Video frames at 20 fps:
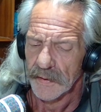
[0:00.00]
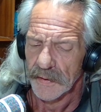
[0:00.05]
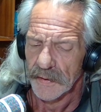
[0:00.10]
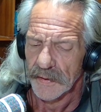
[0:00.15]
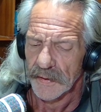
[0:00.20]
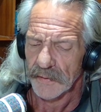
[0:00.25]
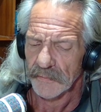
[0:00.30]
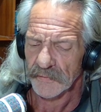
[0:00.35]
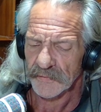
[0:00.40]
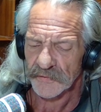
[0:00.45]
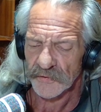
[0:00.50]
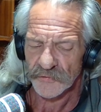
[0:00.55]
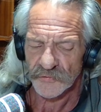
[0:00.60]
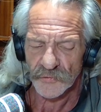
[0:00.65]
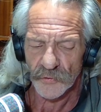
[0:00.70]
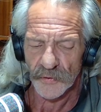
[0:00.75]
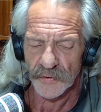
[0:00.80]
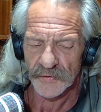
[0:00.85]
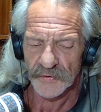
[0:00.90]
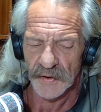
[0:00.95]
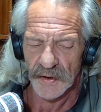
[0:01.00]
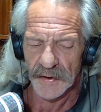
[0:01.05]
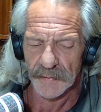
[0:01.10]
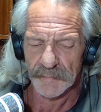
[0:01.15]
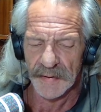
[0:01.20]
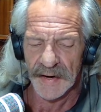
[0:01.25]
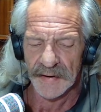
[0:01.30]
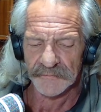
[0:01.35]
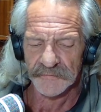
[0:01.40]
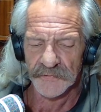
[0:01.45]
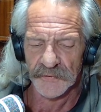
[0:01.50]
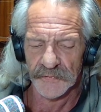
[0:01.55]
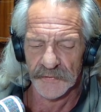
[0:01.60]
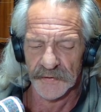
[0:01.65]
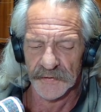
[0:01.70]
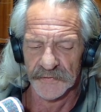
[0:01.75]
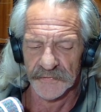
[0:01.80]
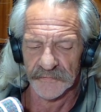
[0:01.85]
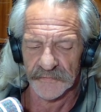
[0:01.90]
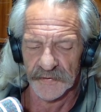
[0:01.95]
It was a short time after
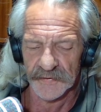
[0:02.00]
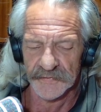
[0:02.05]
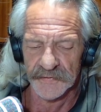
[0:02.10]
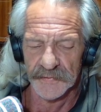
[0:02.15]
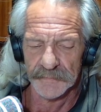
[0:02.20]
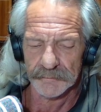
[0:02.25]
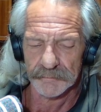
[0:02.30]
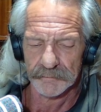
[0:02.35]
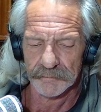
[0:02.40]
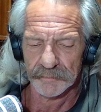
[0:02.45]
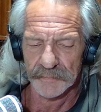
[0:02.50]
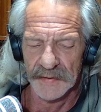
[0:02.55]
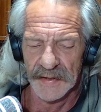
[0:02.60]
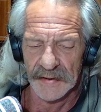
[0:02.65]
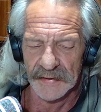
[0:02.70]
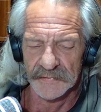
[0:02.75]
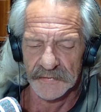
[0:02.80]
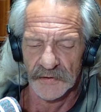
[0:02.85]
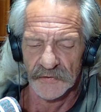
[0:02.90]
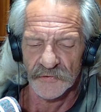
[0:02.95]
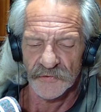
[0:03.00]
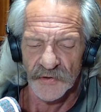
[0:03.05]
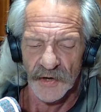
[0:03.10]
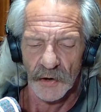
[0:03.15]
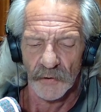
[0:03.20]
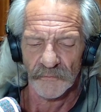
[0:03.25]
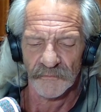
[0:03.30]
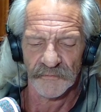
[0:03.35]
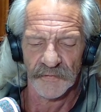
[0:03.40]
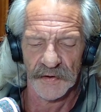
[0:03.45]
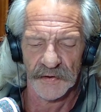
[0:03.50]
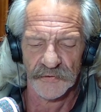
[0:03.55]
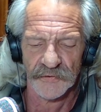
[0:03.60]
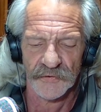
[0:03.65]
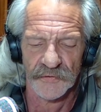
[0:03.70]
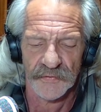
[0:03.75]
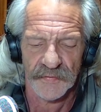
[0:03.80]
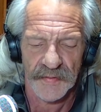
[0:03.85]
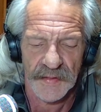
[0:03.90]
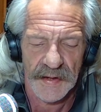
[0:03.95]
this visit that the
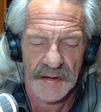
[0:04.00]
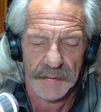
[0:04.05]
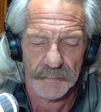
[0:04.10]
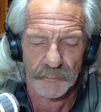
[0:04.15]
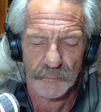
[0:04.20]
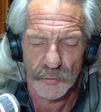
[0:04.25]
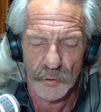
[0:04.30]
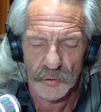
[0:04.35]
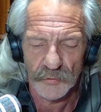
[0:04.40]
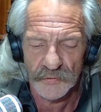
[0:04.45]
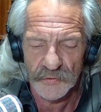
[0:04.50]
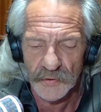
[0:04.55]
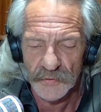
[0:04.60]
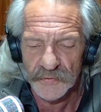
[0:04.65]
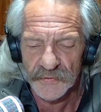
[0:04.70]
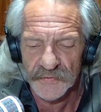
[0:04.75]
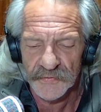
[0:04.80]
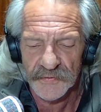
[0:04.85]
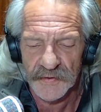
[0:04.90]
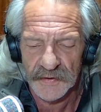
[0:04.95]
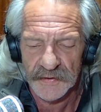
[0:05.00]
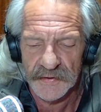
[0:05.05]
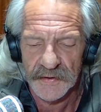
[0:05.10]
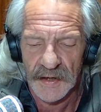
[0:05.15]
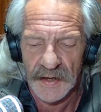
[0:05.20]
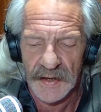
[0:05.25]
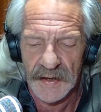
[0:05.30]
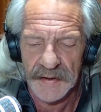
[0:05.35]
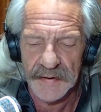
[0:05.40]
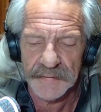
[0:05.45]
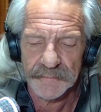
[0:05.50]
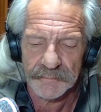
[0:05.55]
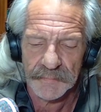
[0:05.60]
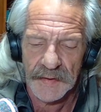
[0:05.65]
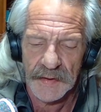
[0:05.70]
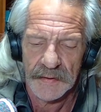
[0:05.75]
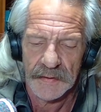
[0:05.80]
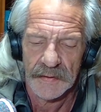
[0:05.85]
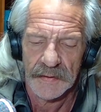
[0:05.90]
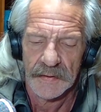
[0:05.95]
shellfish that produced the dye
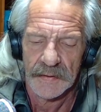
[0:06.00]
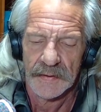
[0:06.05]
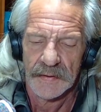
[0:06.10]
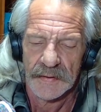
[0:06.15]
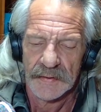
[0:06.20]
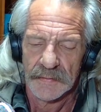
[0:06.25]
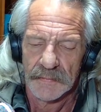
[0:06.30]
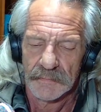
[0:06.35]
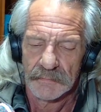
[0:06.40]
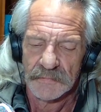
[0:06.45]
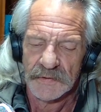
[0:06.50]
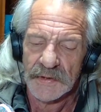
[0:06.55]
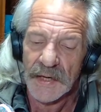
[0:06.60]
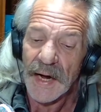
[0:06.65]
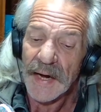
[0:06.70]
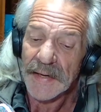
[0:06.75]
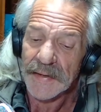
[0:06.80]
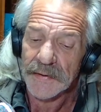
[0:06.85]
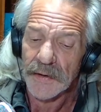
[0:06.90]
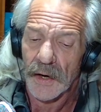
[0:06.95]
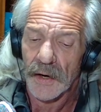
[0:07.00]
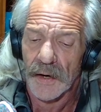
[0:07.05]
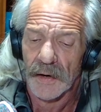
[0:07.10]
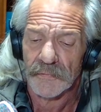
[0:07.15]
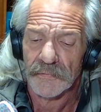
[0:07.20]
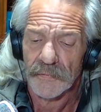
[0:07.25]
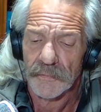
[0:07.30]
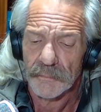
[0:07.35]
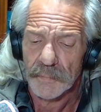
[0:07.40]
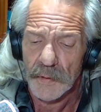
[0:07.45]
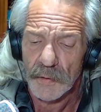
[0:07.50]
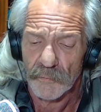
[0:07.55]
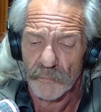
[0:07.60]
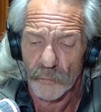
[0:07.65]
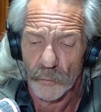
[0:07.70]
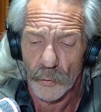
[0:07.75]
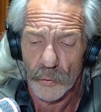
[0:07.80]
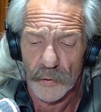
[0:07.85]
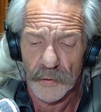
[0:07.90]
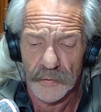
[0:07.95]
died off
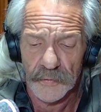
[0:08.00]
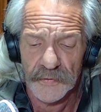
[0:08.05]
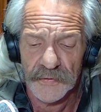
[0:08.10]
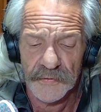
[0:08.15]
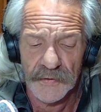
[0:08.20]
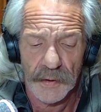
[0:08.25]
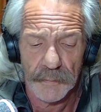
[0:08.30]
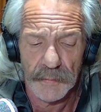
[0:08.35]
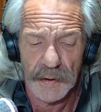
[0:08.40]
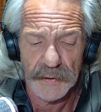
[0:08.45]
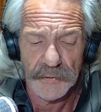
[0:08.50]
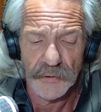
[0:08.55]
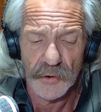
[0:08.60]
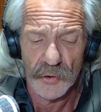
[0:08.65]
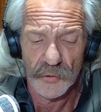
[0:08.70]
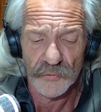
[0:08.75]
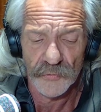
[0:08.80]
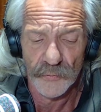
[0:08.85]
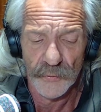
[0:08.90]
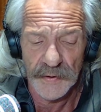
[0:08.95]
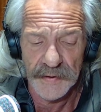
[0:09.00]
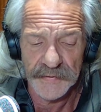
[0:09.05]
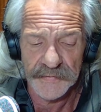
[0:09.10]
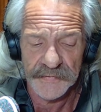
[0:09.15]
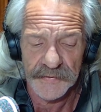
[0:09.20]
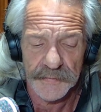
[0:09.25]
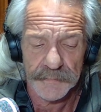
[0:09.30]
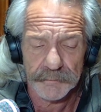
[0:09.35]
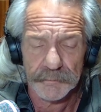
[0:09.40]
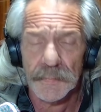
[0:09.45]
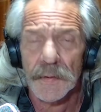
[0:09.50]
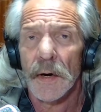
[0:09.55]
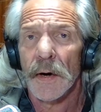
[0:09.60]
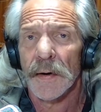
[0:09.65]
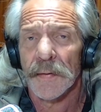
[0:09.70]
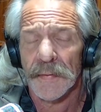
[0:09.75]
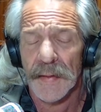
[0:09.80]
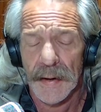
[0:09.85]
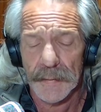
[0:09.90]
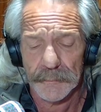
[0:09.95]
for some unknown reason
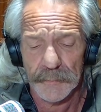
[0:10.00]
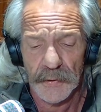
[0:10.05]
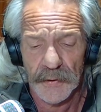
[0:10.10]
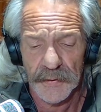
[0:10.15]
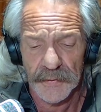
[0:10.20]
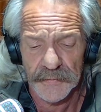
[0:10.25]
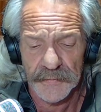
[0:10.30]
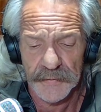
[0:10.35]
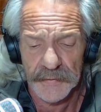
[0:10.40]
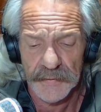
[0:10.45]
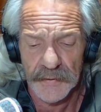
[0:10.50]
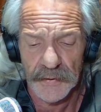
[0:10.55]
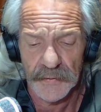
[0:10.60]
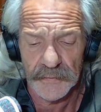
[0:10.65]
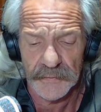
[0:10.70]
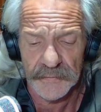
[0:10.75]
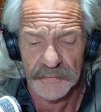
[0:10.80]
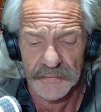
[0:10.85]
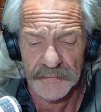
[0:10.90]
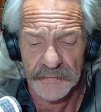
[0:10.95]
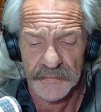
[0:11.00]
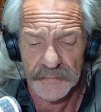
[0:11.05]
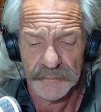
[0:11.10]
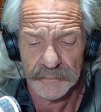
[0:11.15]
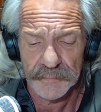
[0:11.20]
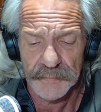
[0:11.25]
on that part of the coast.